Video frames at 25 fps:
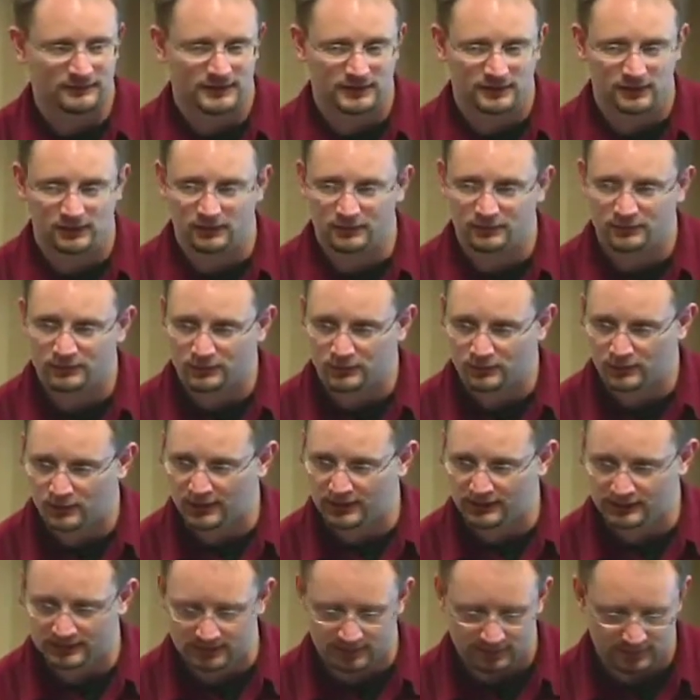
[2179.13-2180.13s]
it can definitely
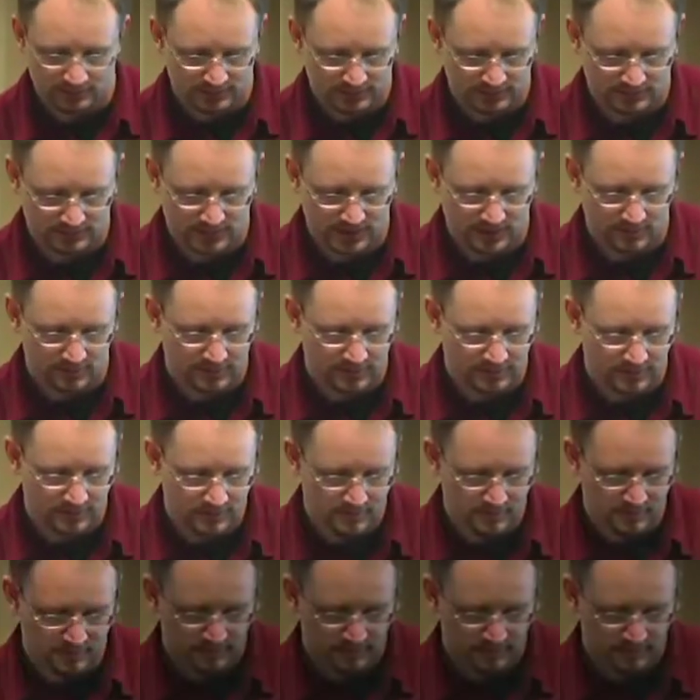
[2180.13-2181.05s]
go quite in